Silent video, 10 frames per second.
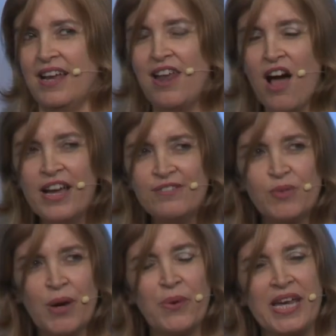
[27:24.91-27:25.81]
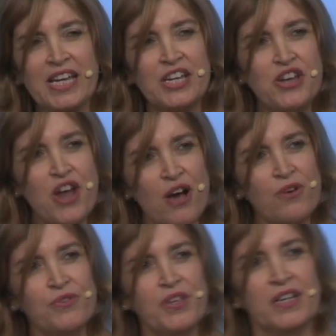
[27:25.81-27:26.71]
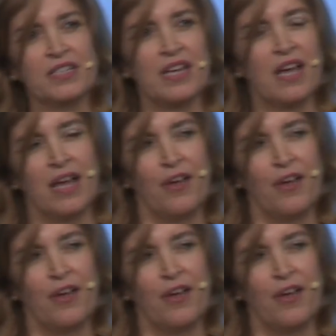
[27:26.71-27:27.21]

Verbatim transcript: Lives where we can know that